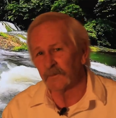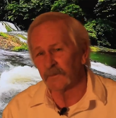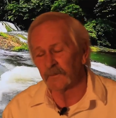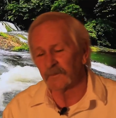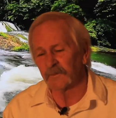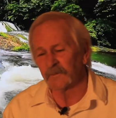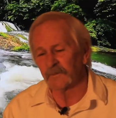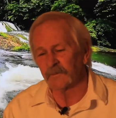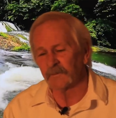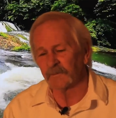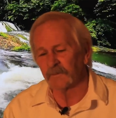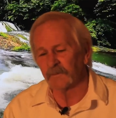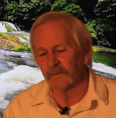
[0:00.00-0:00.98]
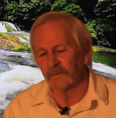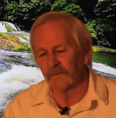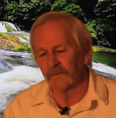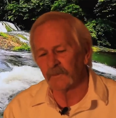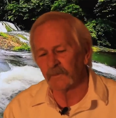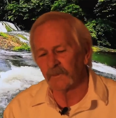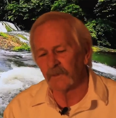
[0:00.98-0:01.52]

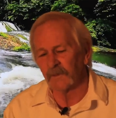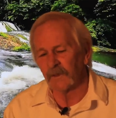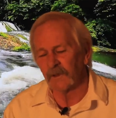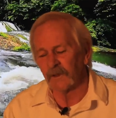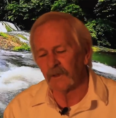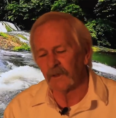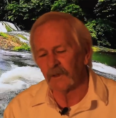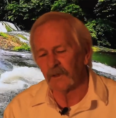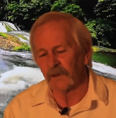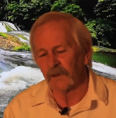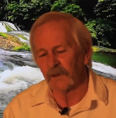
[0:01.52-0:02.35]
Nobody speaks.